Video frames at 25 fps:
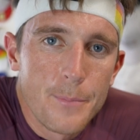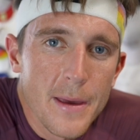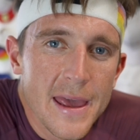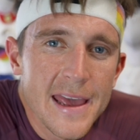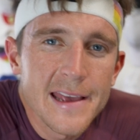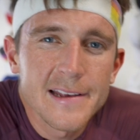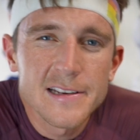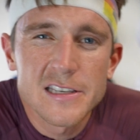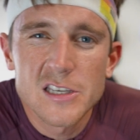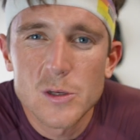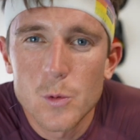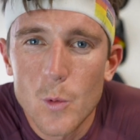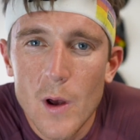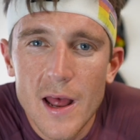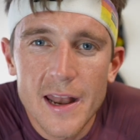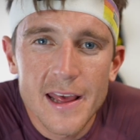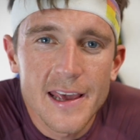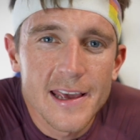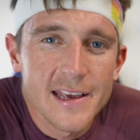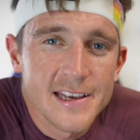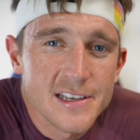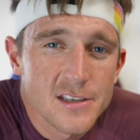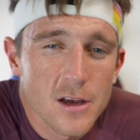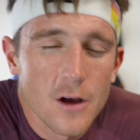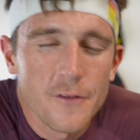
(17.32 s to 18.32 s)
Being
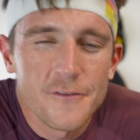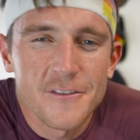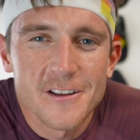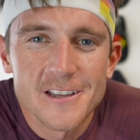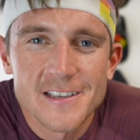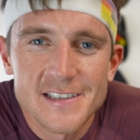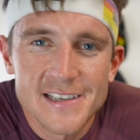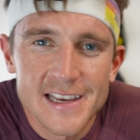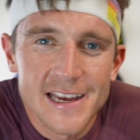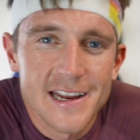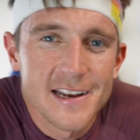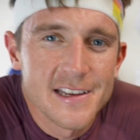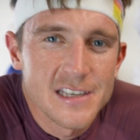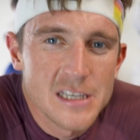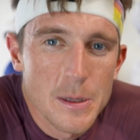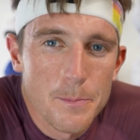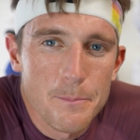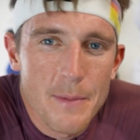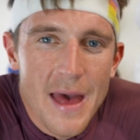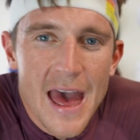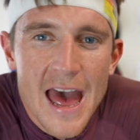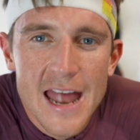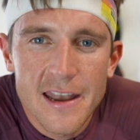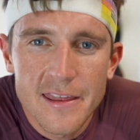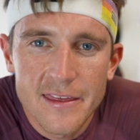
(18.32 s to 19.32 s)
sweaty is often seen as a
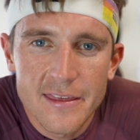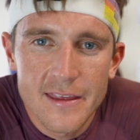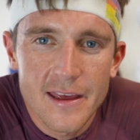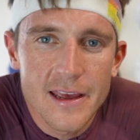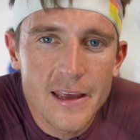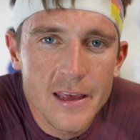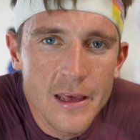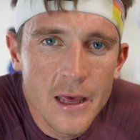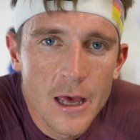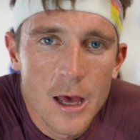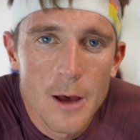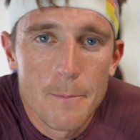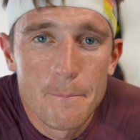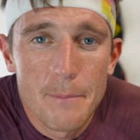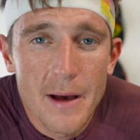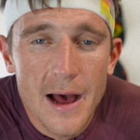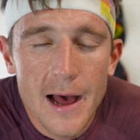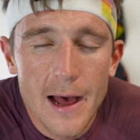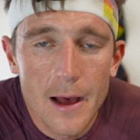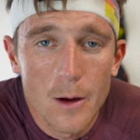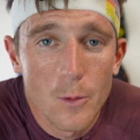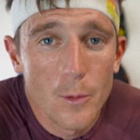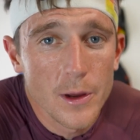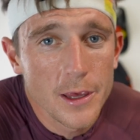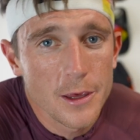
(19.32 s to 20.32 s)
bad thing,
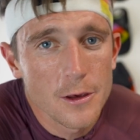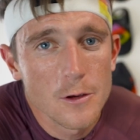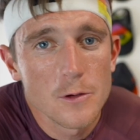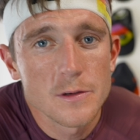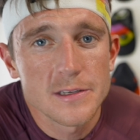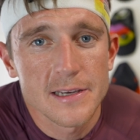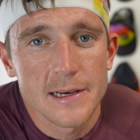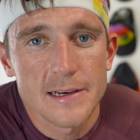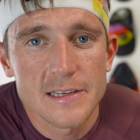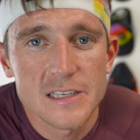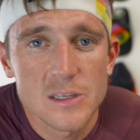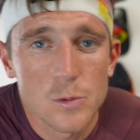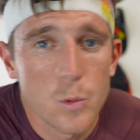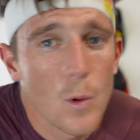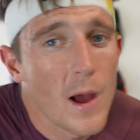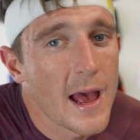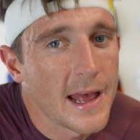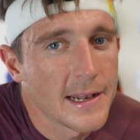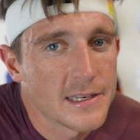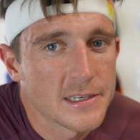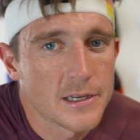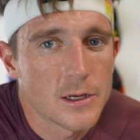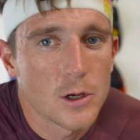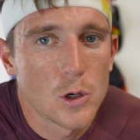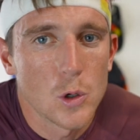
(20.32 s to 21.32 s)
but we use our
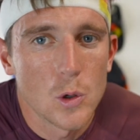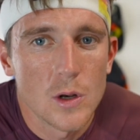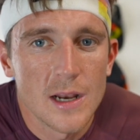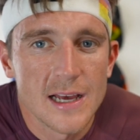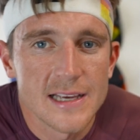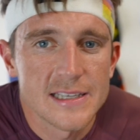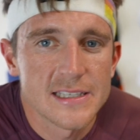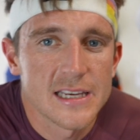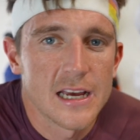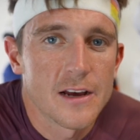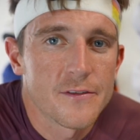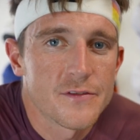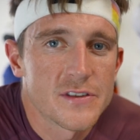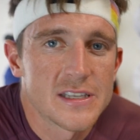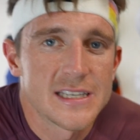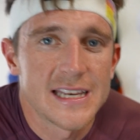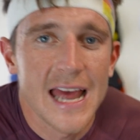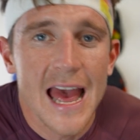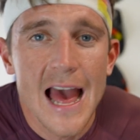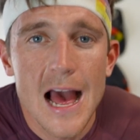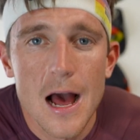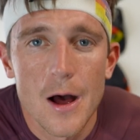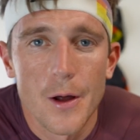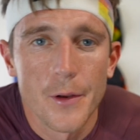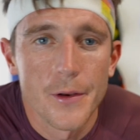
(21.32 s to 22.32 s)
sweat to cool ourselves
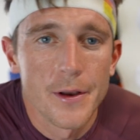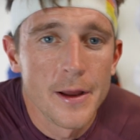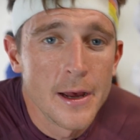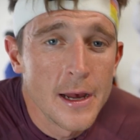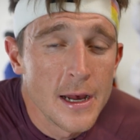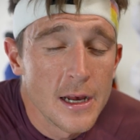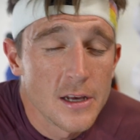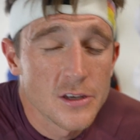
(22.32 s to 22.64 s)
down.